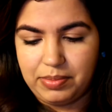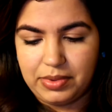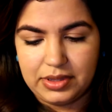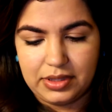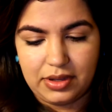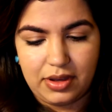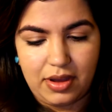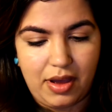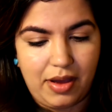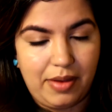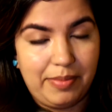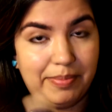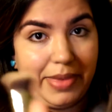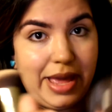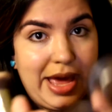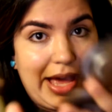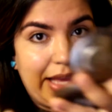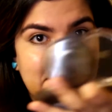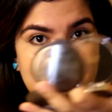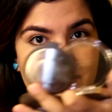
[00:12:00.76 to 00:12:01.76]
on the
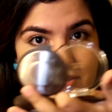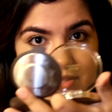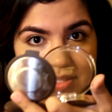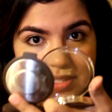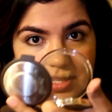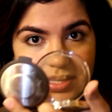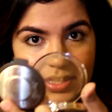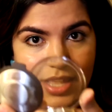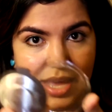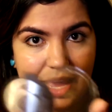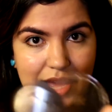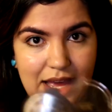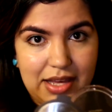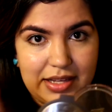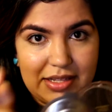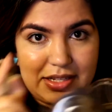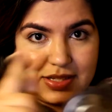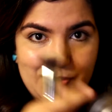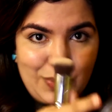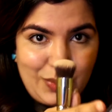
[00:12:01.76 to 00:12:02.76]
compacts. You see
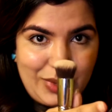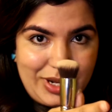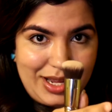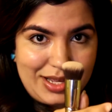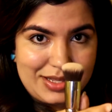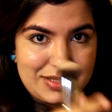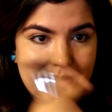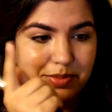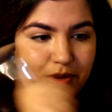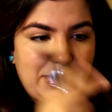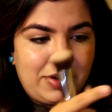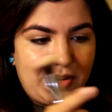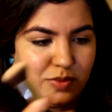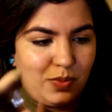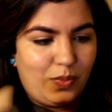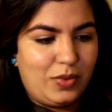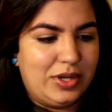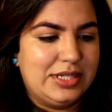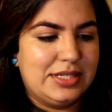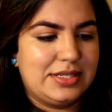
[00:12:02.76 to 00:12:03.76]
that? Because one has a mirror
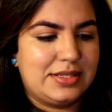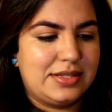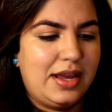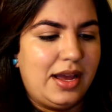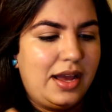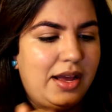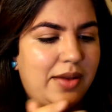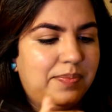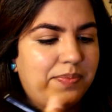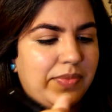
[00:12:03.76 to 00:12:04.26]
and one does not.